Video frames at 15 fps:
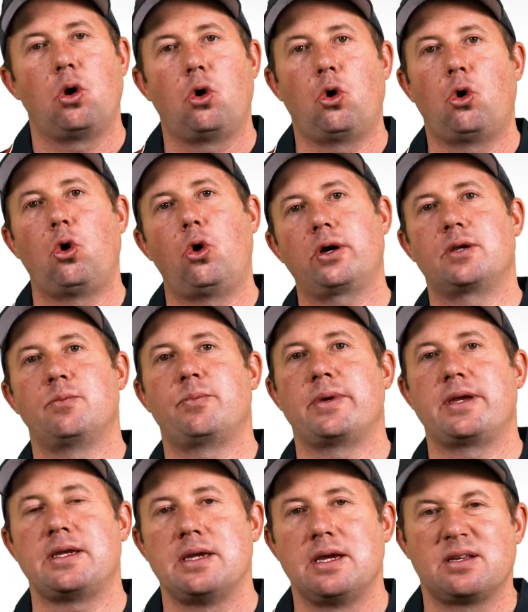or it can
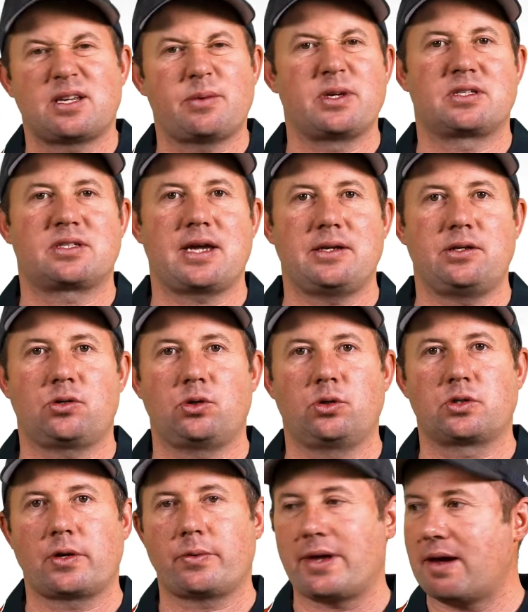be something as technical as
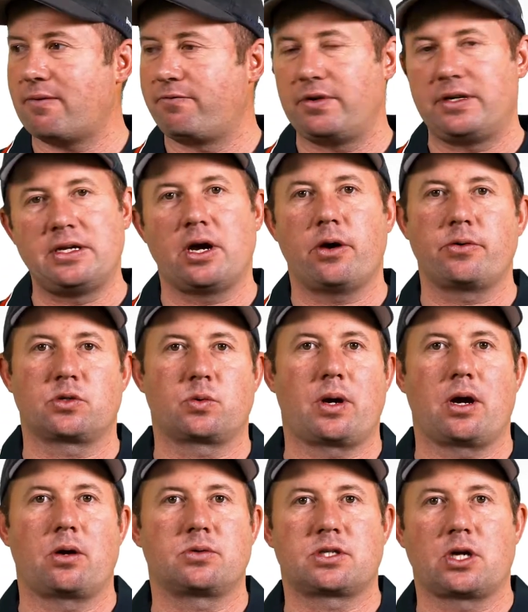that we have video as
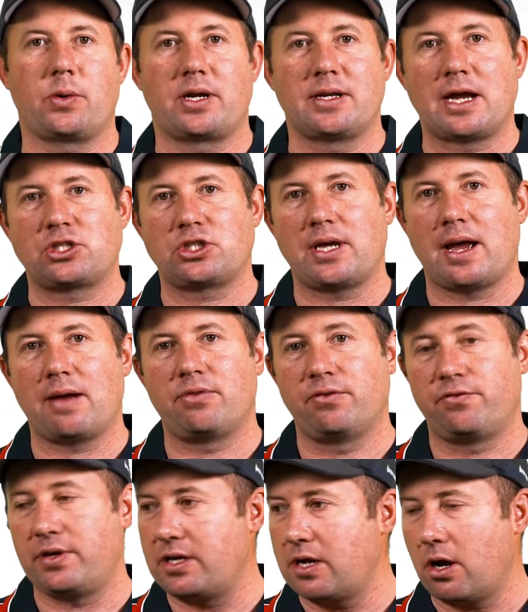well. So we can actually have the
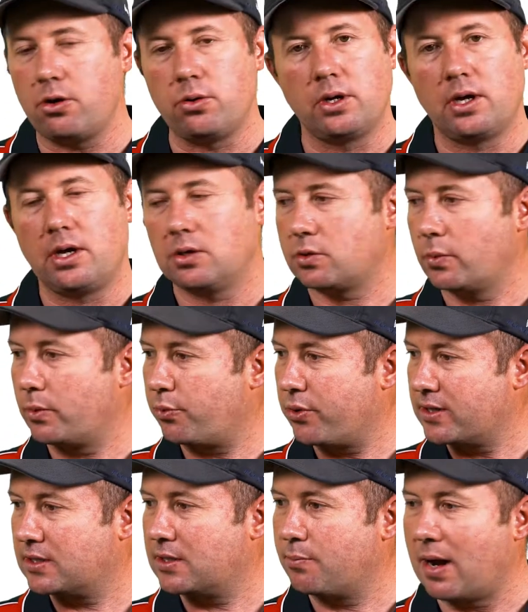video. So we
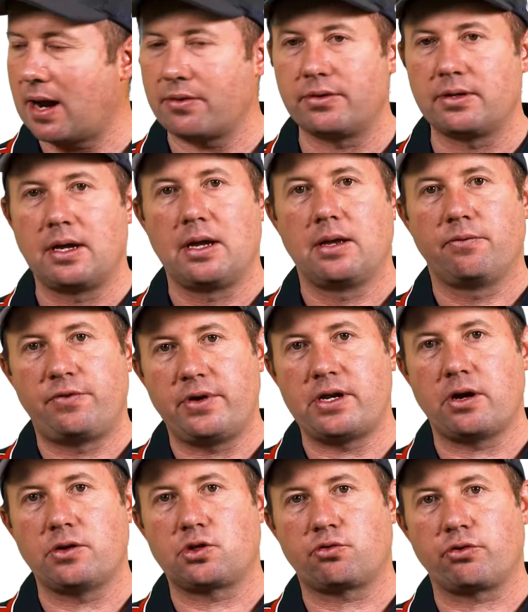press the button,
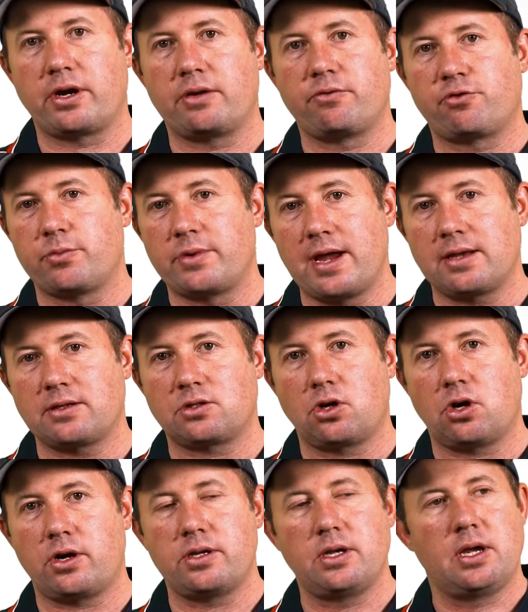video screen from the
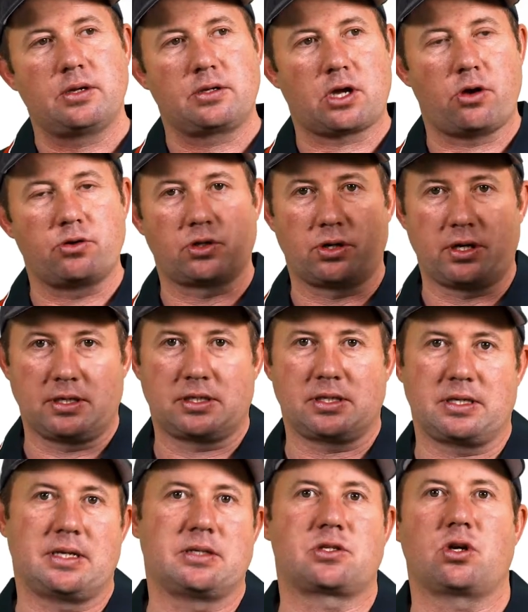outside goes on into
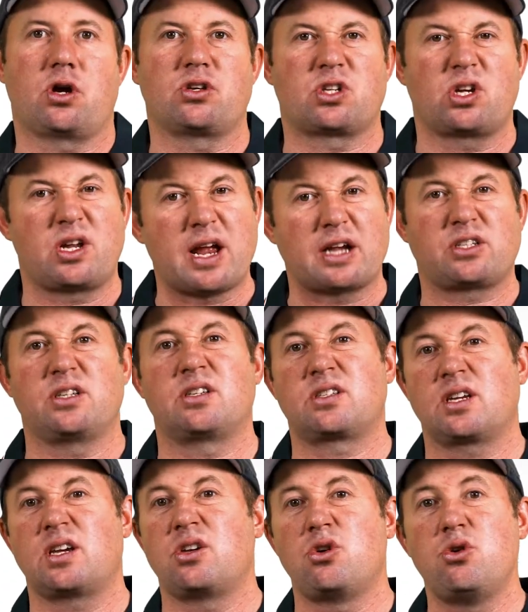the inside. So you can actually
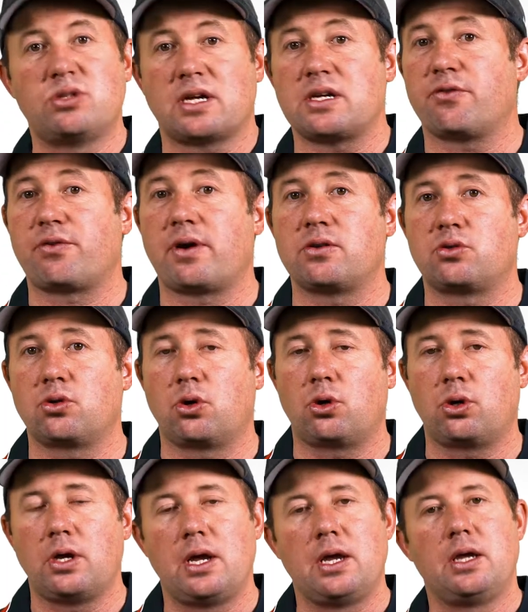see who's at your front
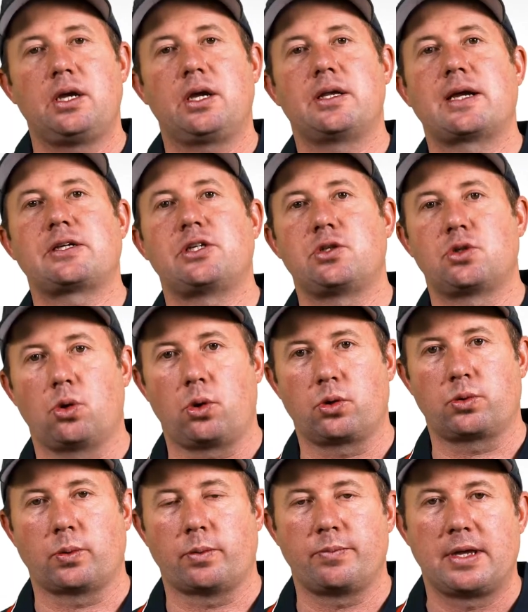door, you can actually talk
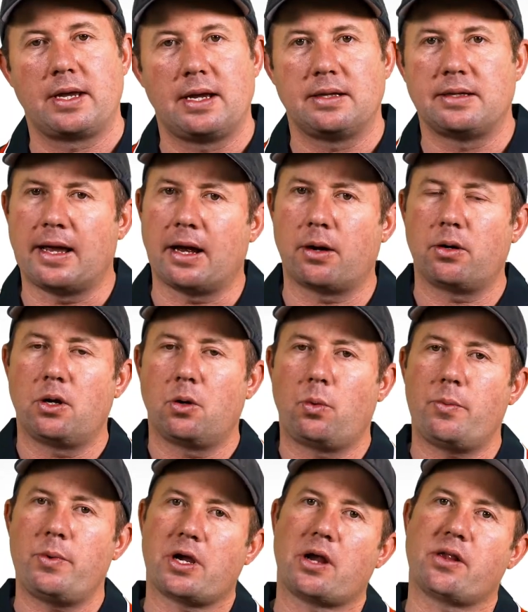to them. Now,
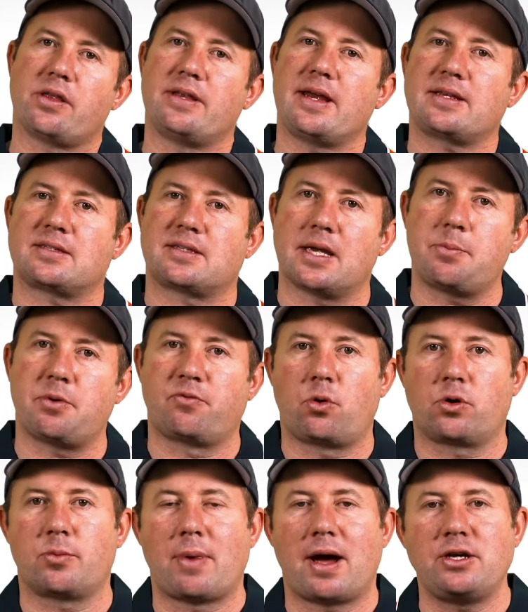when we go to the next step of
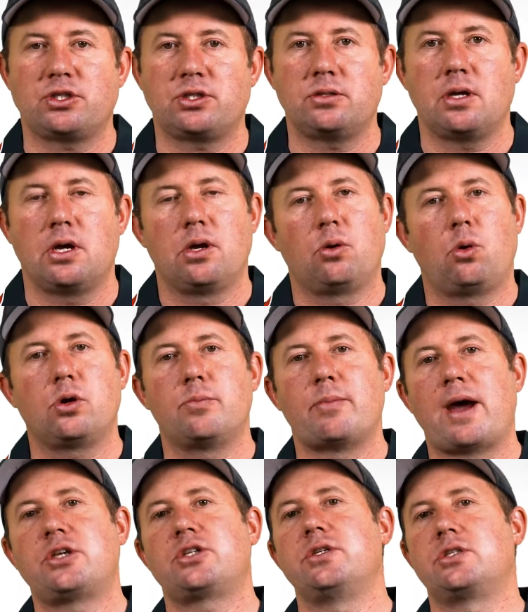automation,
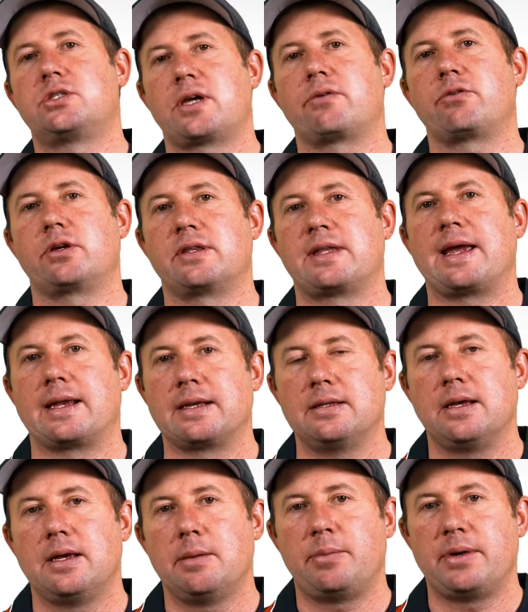automation is generally then
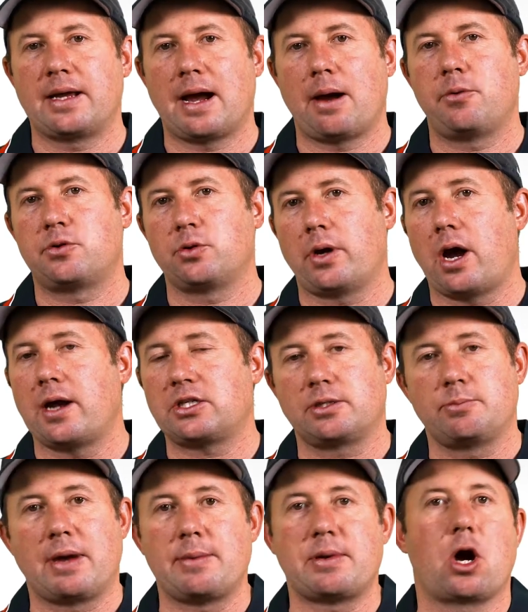being able to
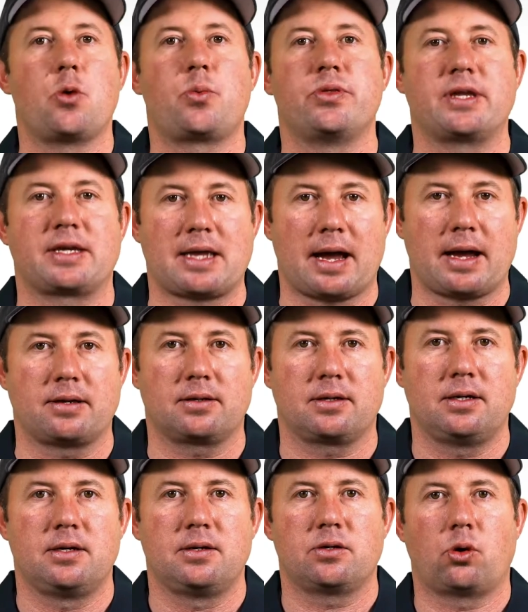actually maybe open the gate
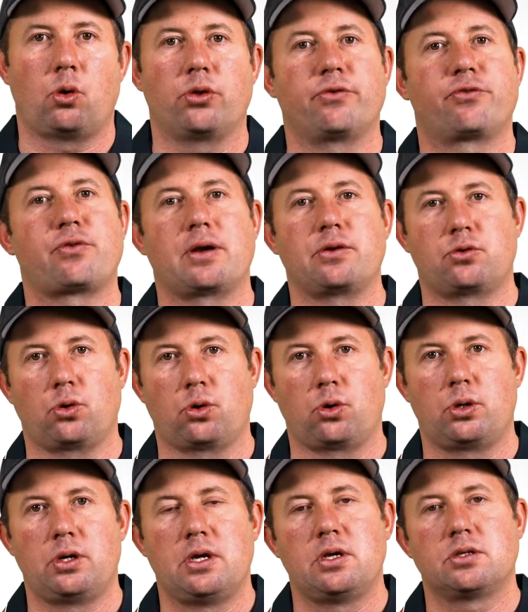or the front door.
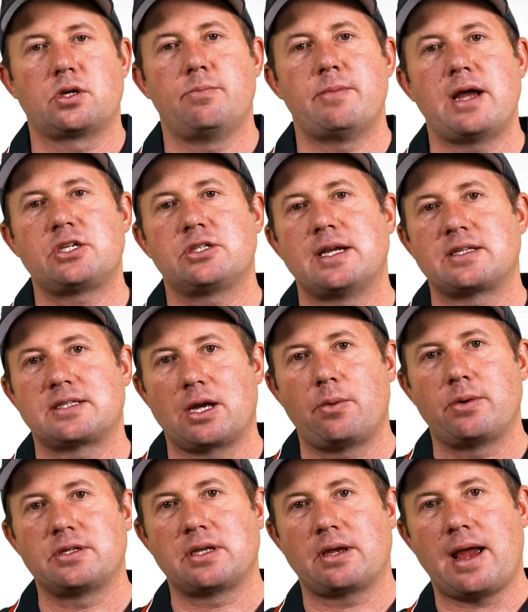So imagine that
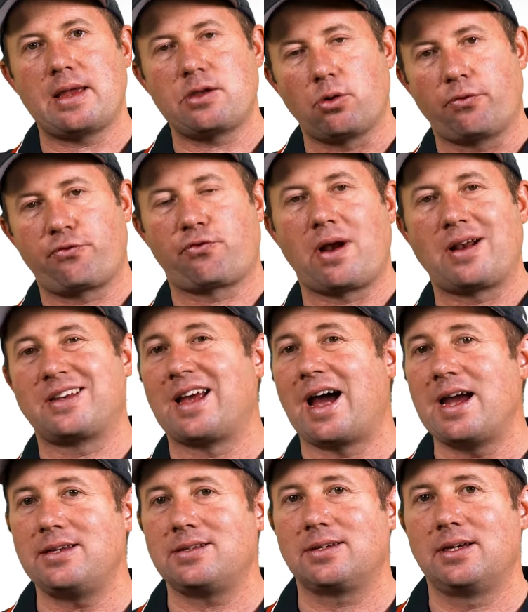someone is at your front gate,